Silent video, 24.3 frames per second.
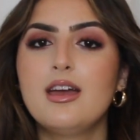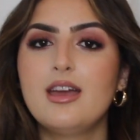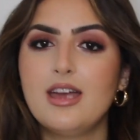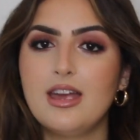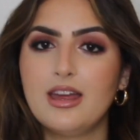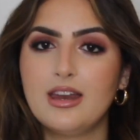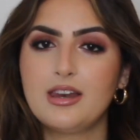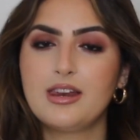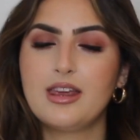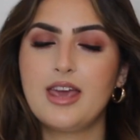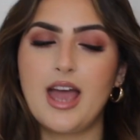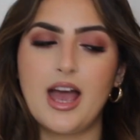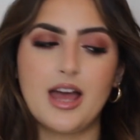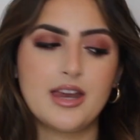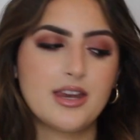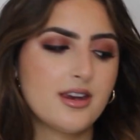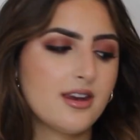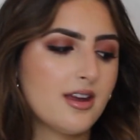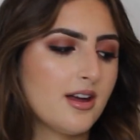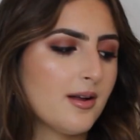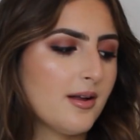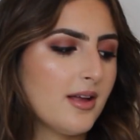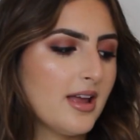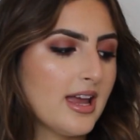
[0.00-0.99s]
in
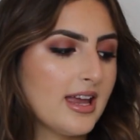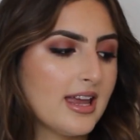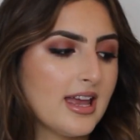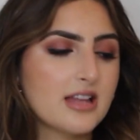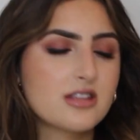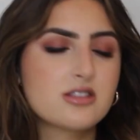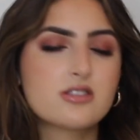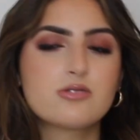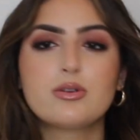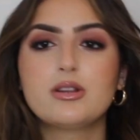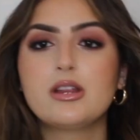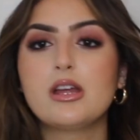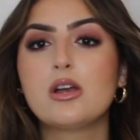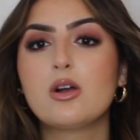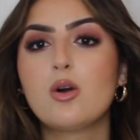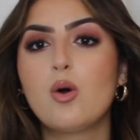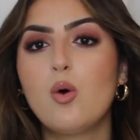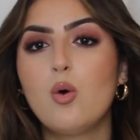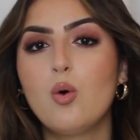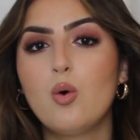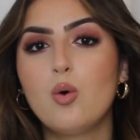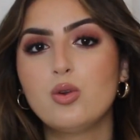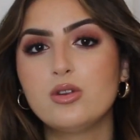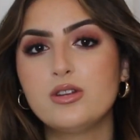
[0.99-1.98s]
Canada, it gets really
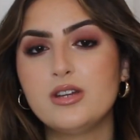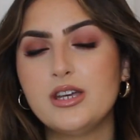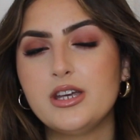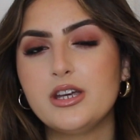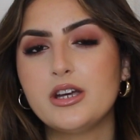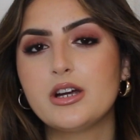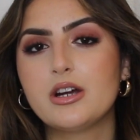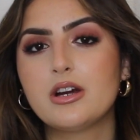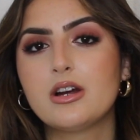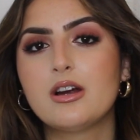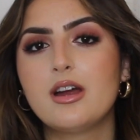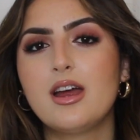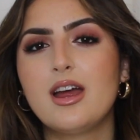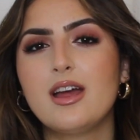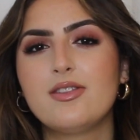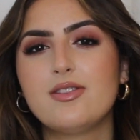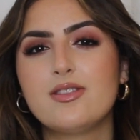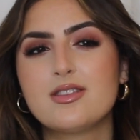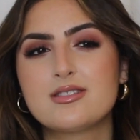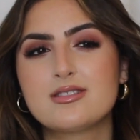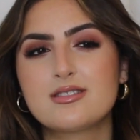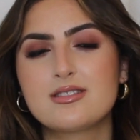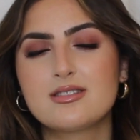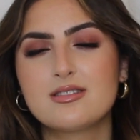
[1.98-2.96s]
cold here,
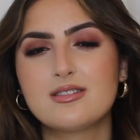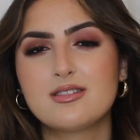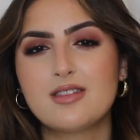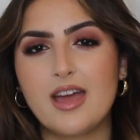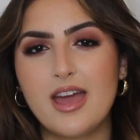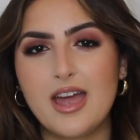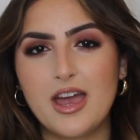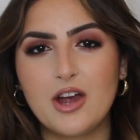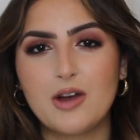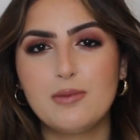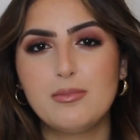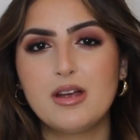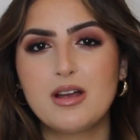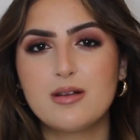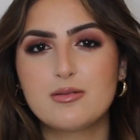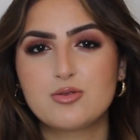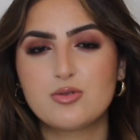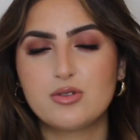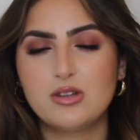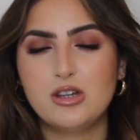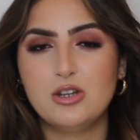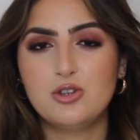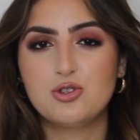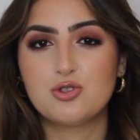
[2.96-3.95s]
and the air becomes
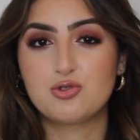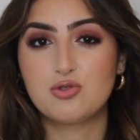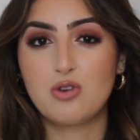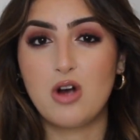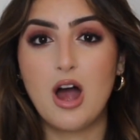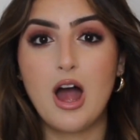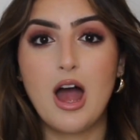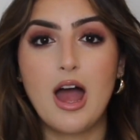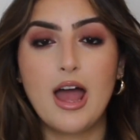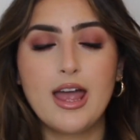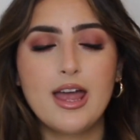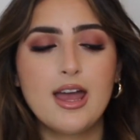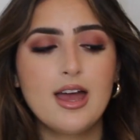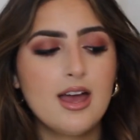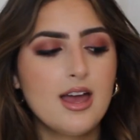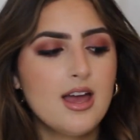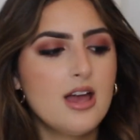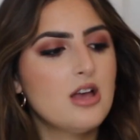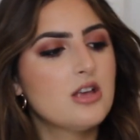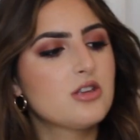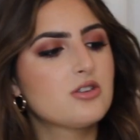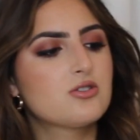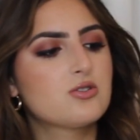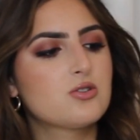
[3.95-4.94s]
really dry,
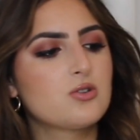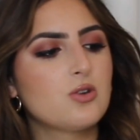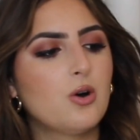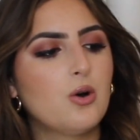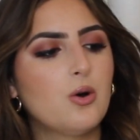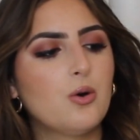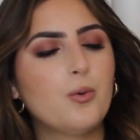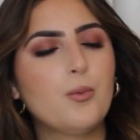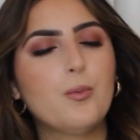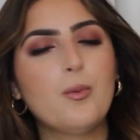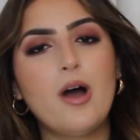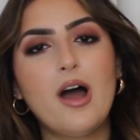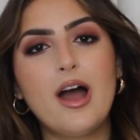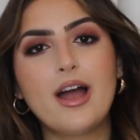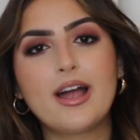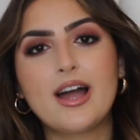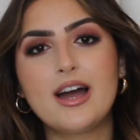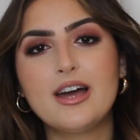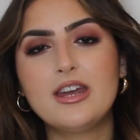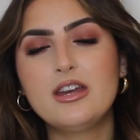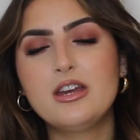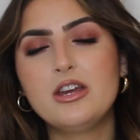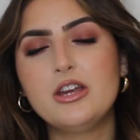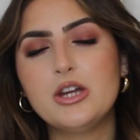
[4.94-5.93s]
so I
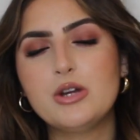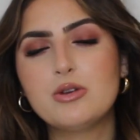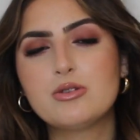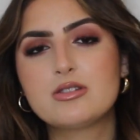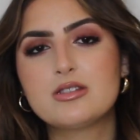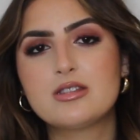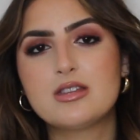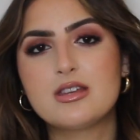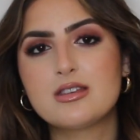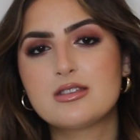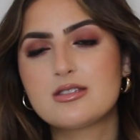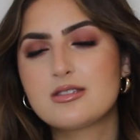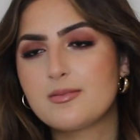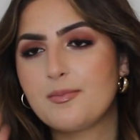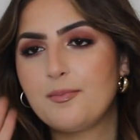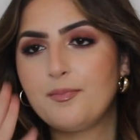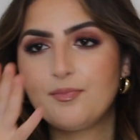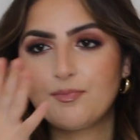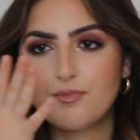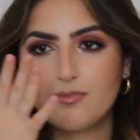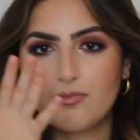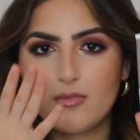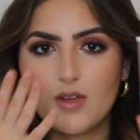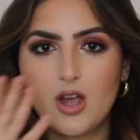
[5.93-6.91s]
kind of use this
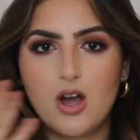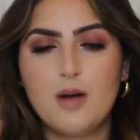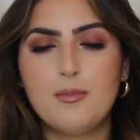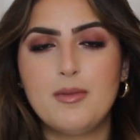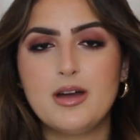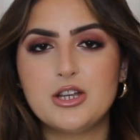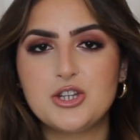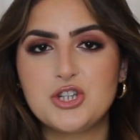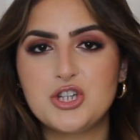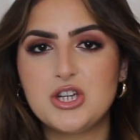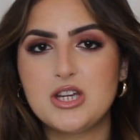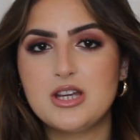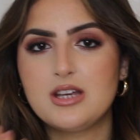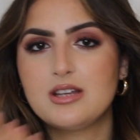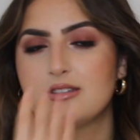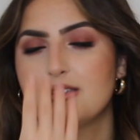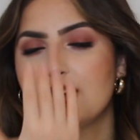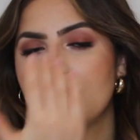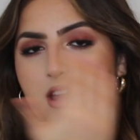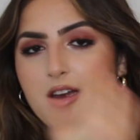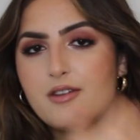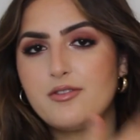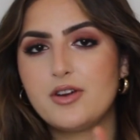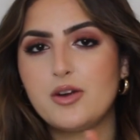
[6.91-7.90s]
on my cheeks
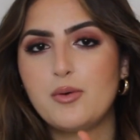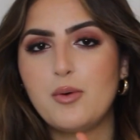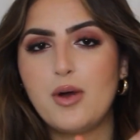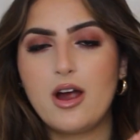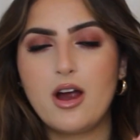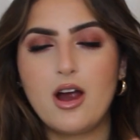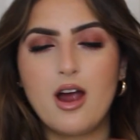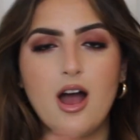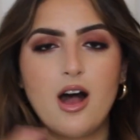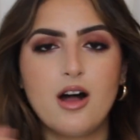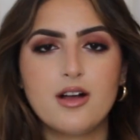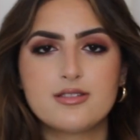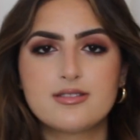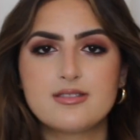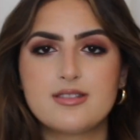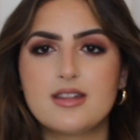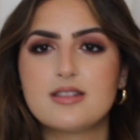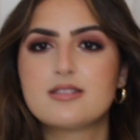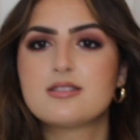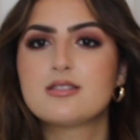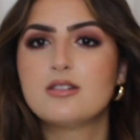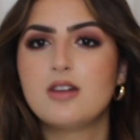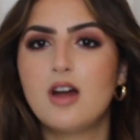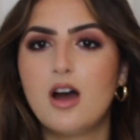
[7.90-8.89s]
and everywhere else
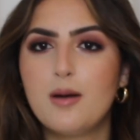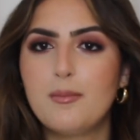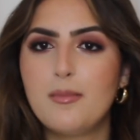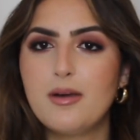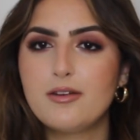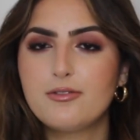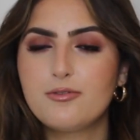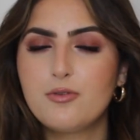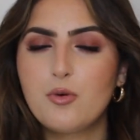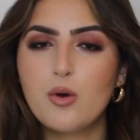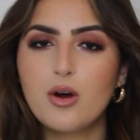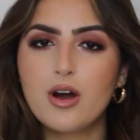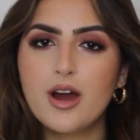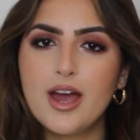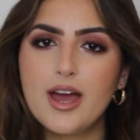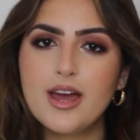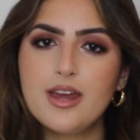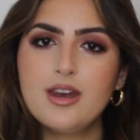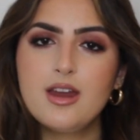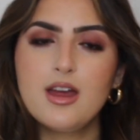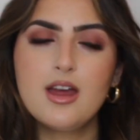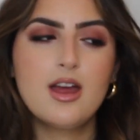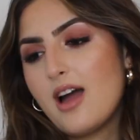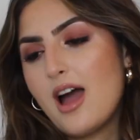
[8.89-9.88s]
that's not my
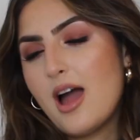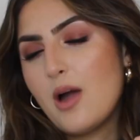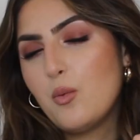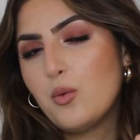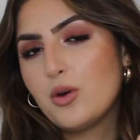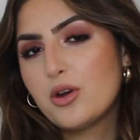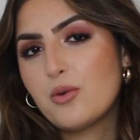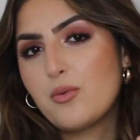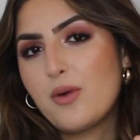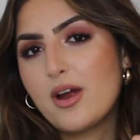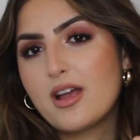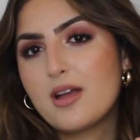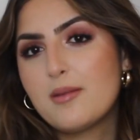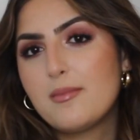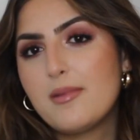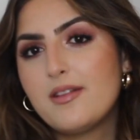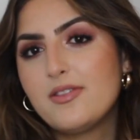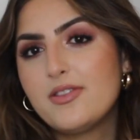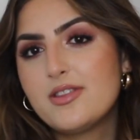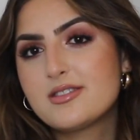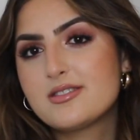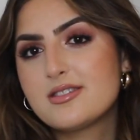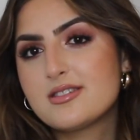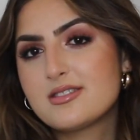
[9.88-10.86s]
forehead. I wouldn't
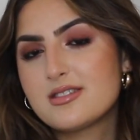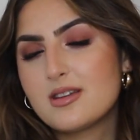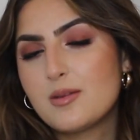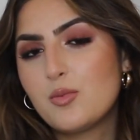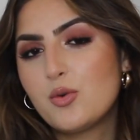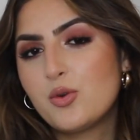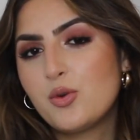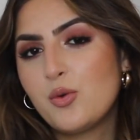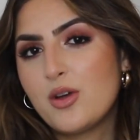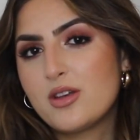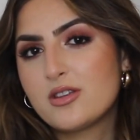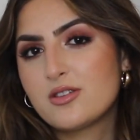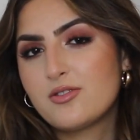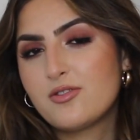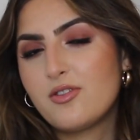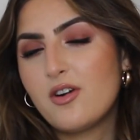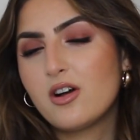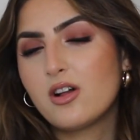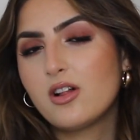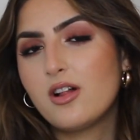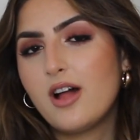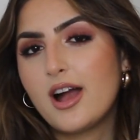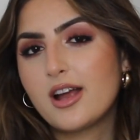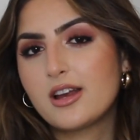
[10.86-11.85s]
recommend this to someone who has
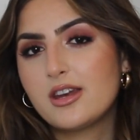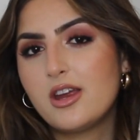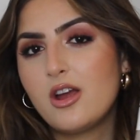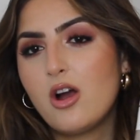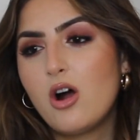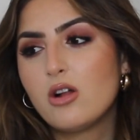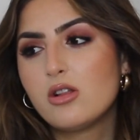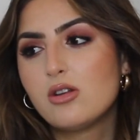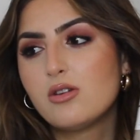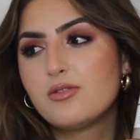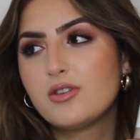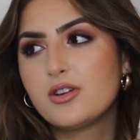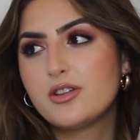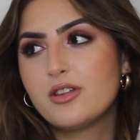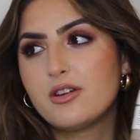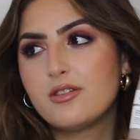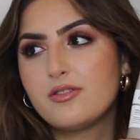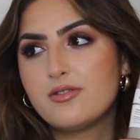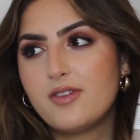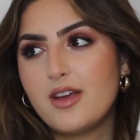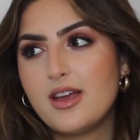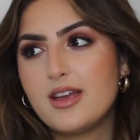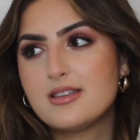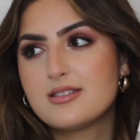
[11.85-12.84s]
fungal acne all over their
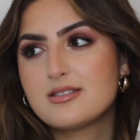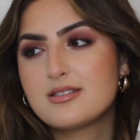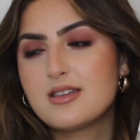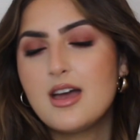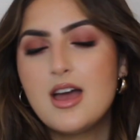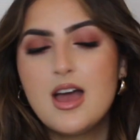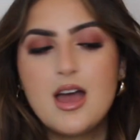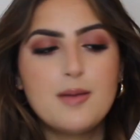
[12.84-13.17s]
face,